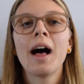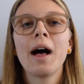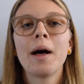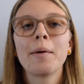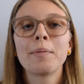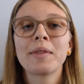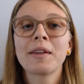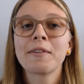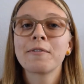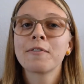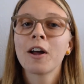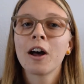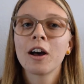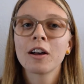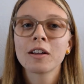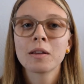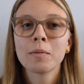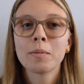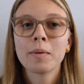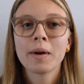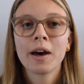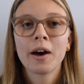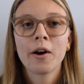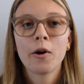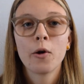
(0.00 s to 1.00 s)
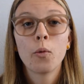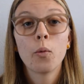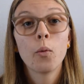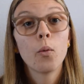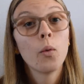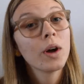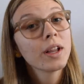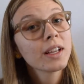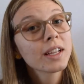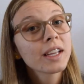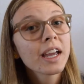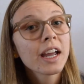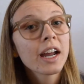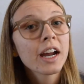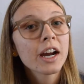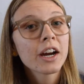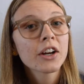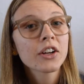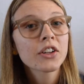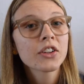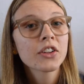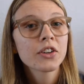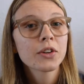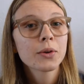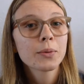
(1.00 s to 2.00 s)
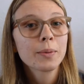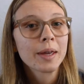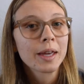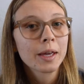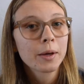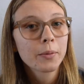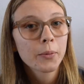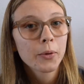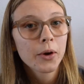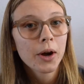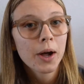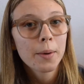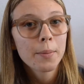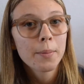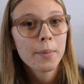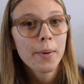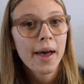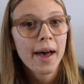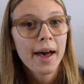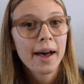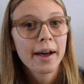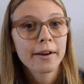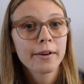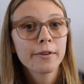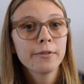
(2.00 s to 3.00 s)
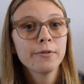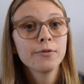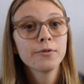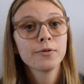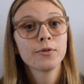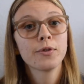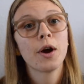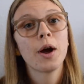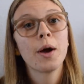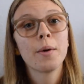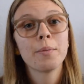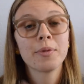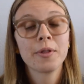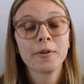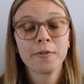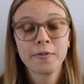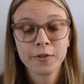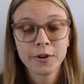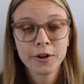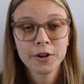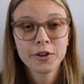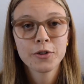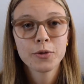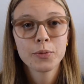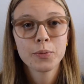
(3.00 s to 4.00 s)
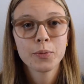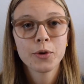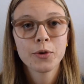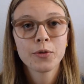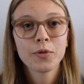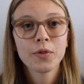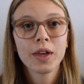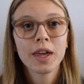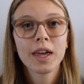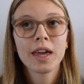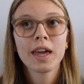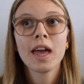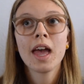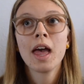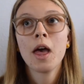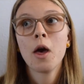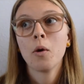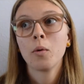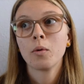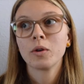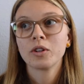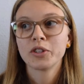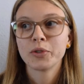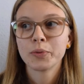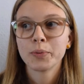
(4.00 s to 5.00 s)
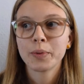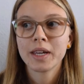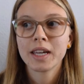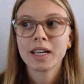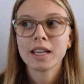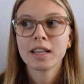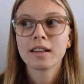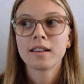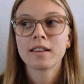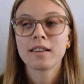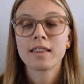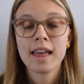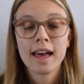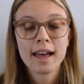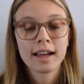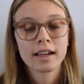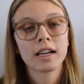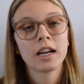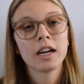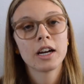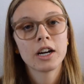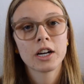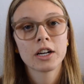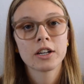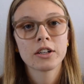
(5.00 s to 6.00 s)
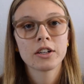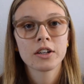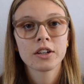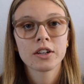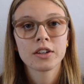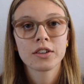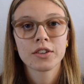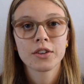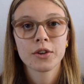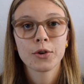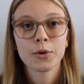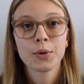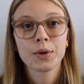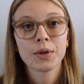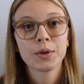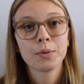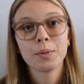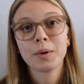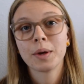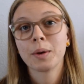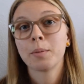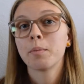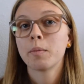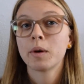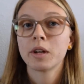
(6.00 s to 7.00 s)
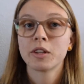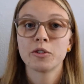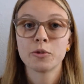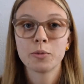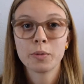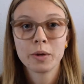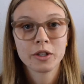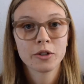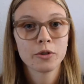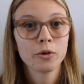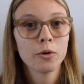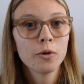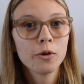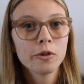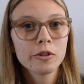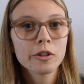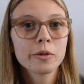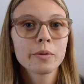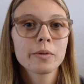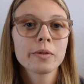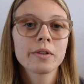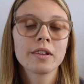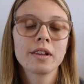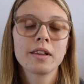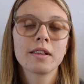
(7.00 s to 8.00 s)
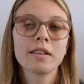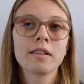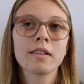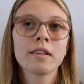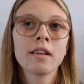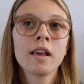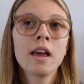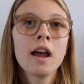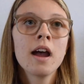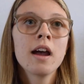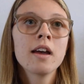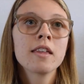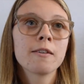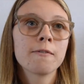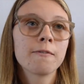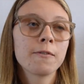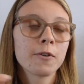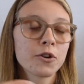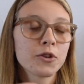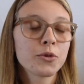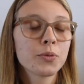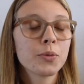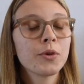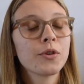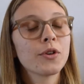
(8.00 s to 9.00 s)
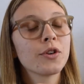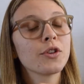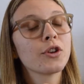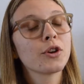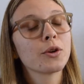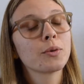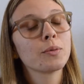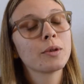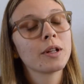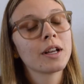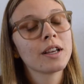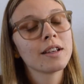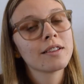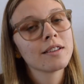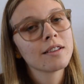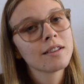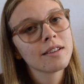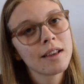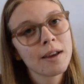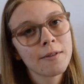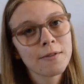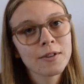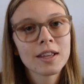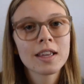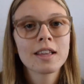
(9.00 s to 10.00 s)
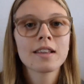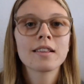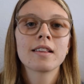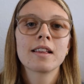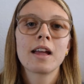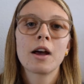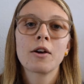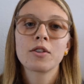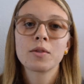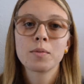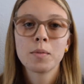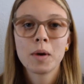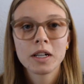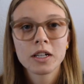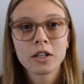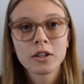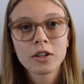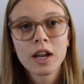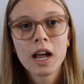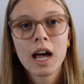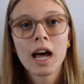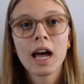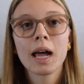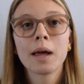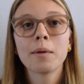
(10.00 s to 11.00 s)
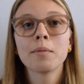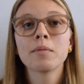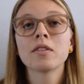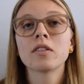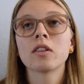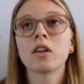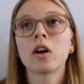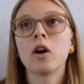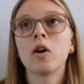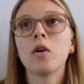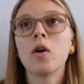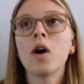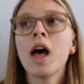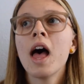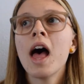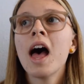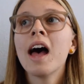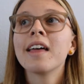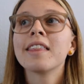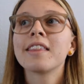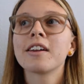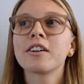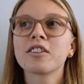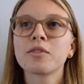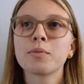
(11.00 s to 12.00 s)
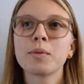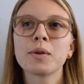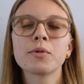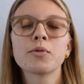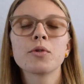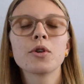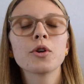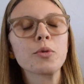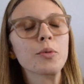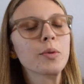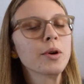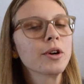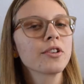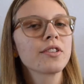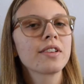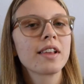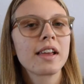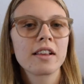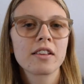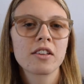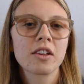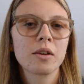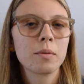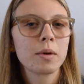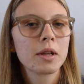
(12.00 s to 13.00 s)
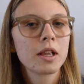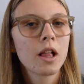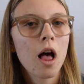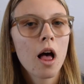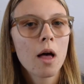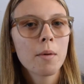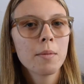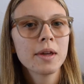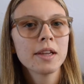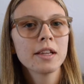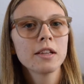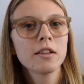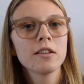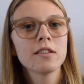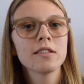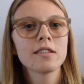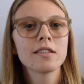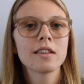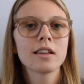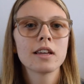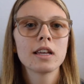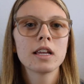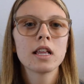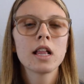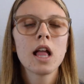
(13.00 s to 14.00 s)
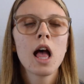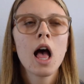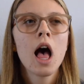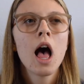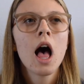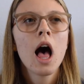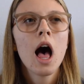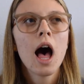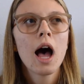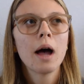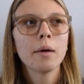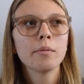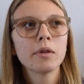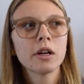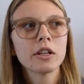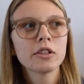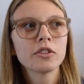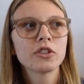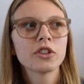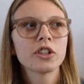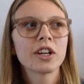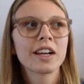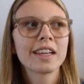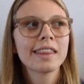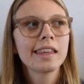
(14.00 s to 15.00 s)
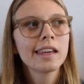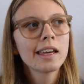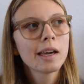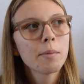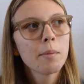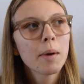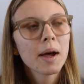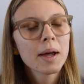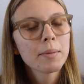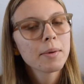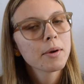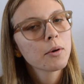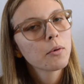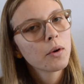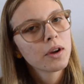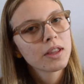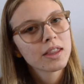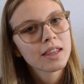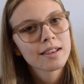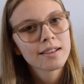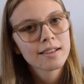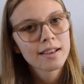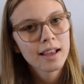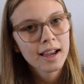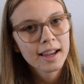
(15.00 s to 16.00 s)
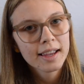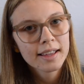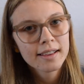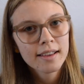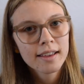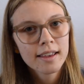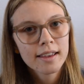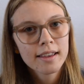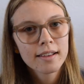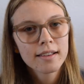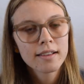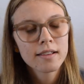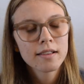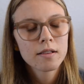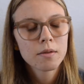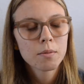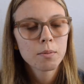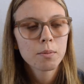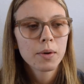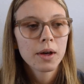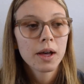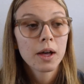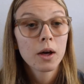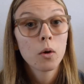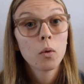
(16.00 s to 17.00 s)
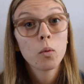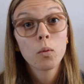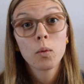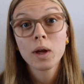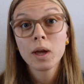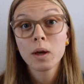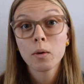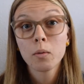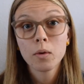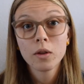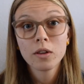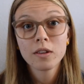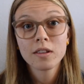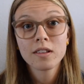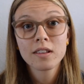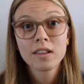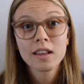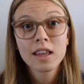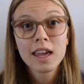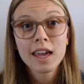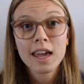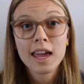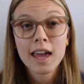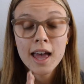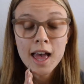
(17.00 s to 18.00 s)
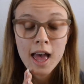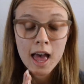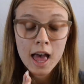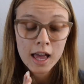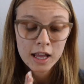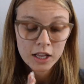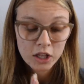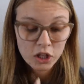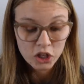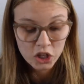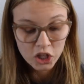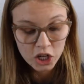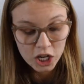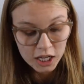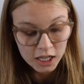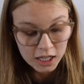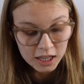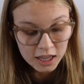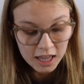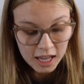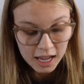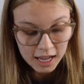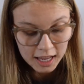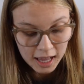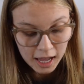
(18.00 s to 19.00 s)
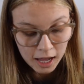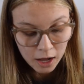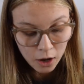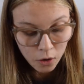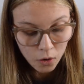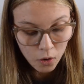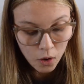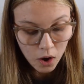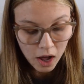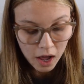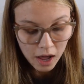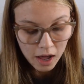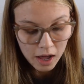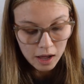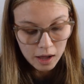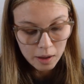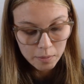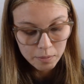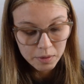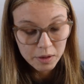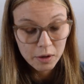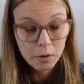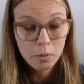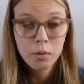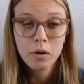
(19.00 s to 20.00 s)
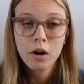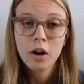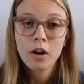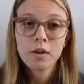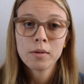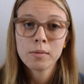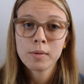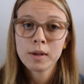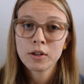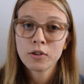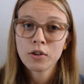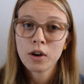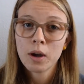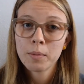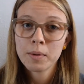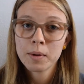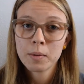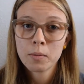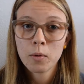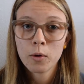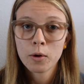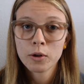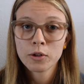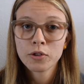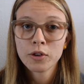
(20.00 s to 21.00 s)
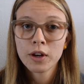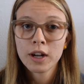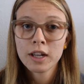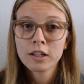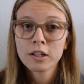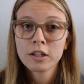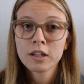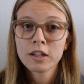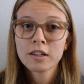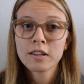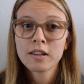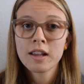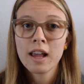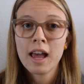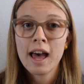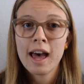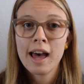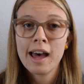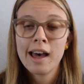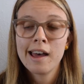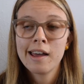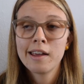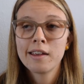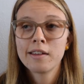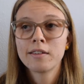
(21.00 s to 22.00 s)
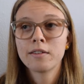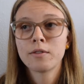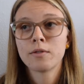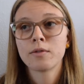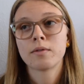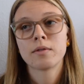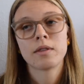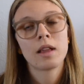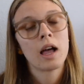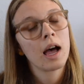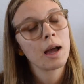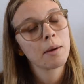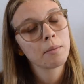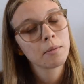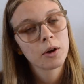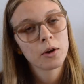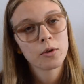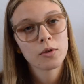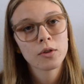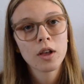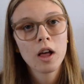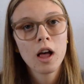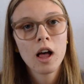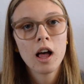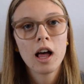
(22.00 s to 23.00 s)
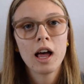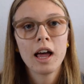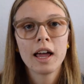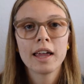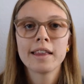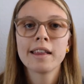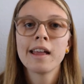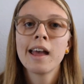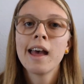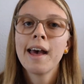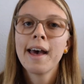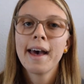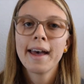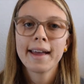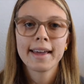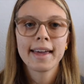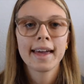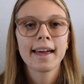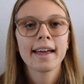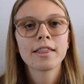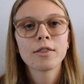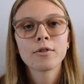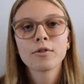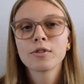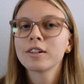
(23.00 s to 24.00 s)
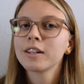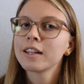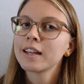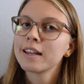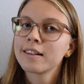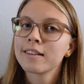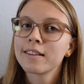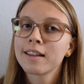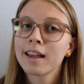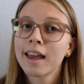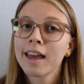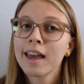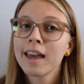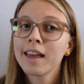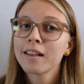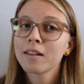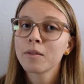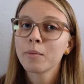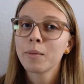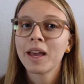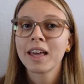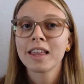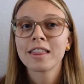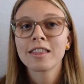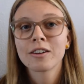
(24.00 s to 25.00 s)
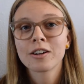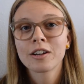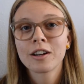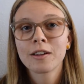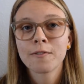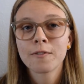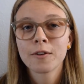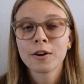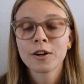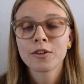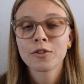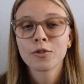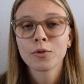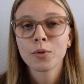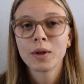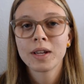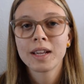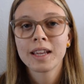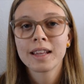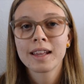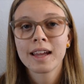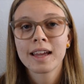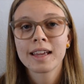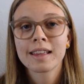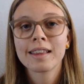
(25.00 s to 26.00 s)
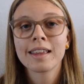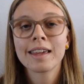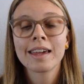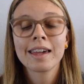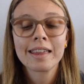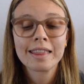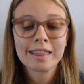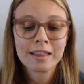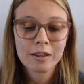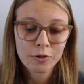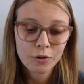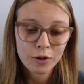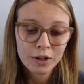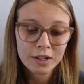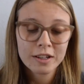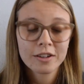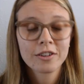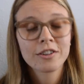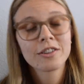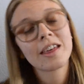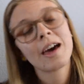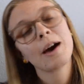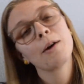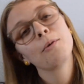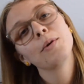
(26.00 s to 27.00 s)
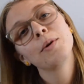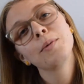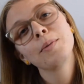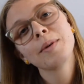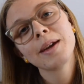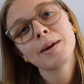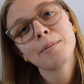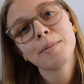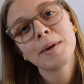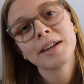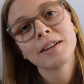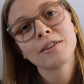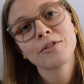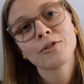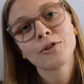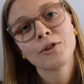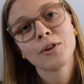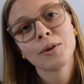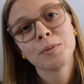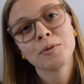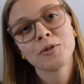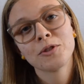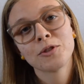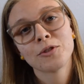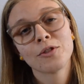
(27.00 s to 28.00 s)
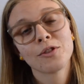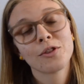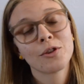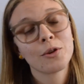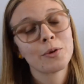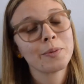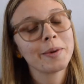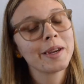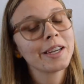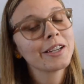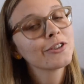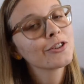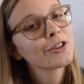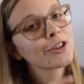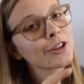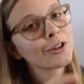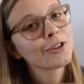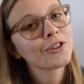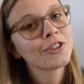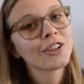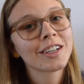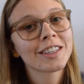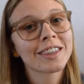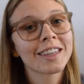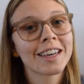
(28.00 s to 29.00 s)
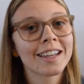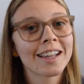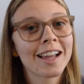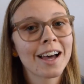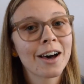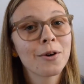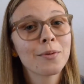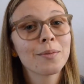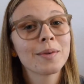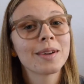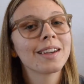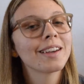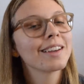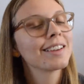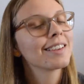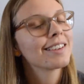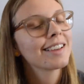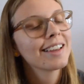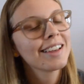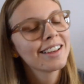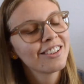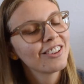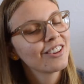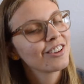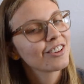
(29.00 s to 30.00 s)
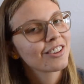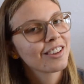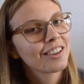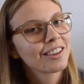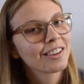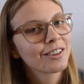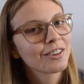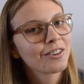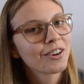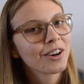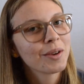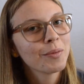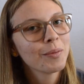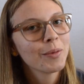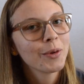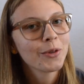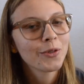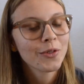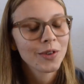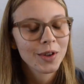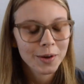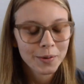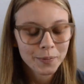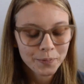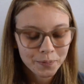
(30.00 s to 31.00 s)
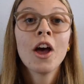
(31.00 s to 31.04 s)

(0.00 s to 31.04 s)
They've talked about one character being brought back from the first movie, which means that character is going to be much, much older since the first movie took place in the 70s and now it's modern times. So there's been rumors that it's going to be Tom Hiddleston. I'm not sure. I think it might be one of the scientists, but we will see. Check that out. They'll probably be dropping more trailers as time goes on. Again, the release date is May 31st, 2019. The trailer to that will be in my description, so make sure you check that out because it looks like a great movie.